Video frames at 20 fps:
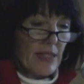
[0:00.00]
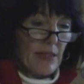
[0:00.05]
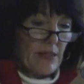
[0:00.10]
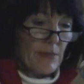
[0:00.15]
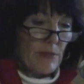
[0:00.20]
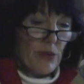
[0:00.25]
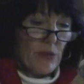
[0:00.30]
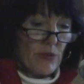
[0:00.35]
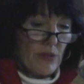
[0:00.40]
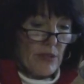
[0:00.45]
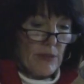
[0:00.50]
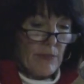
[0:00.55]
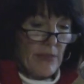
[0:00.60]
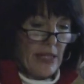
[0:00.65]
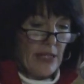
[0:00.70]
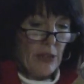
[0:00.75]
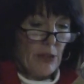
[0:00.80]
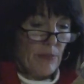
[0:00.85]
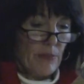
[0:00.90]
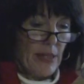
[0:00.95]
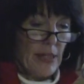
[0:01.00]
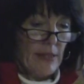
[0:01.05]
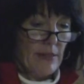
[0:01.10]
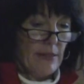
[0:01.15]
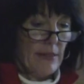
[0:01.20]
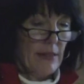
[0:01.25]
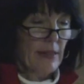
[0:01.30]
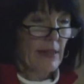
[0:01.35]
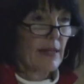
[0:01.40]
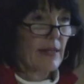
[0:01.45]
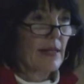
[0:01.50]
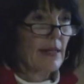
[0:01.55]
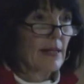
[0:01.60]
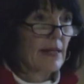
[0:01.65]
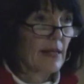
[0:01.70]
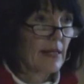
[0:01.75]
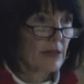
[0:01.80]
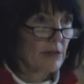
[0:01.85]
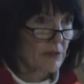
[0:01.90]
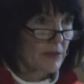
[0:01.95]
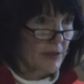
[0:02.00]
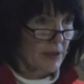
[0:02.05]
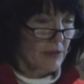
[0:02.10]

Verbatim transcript: me, because most of the minor pests I don't